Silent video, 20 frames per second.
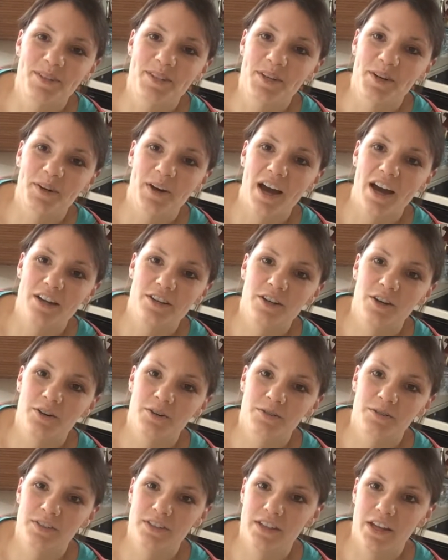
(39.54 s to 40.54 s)
So I
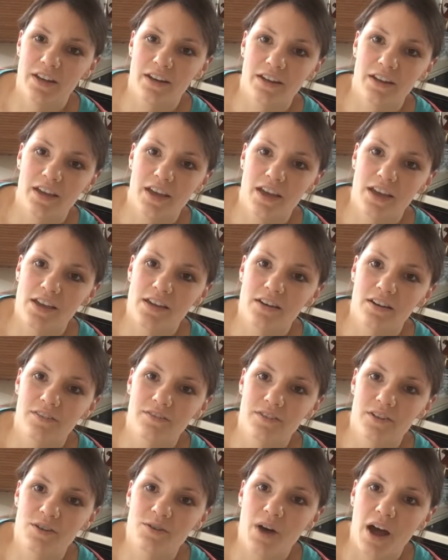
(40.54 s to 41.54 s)
don't dedicate a
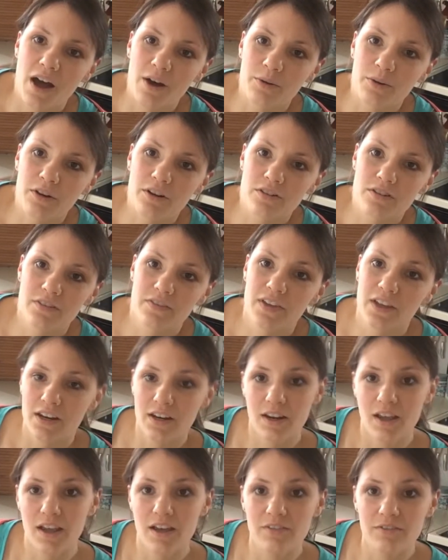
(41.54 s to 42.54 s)
few hours of
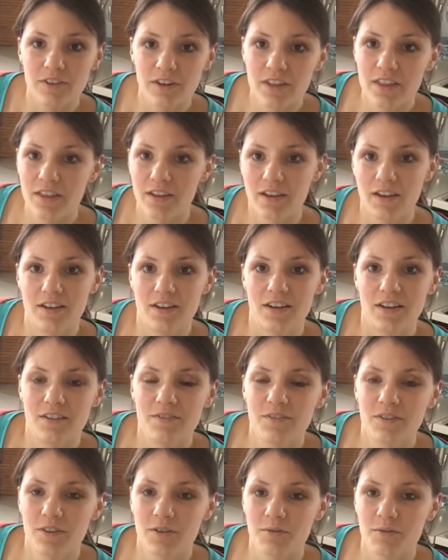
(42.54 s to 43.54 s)
getting everything I
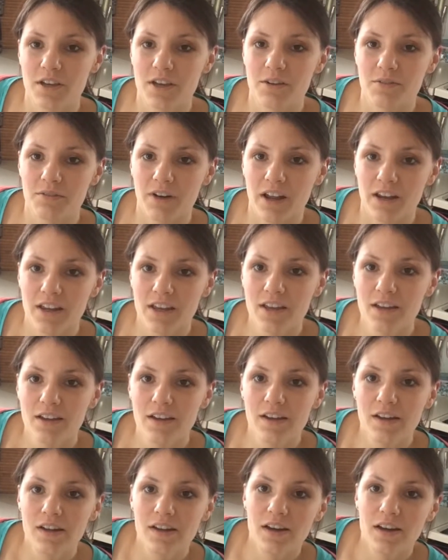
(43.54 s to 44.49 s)
need for the week ready.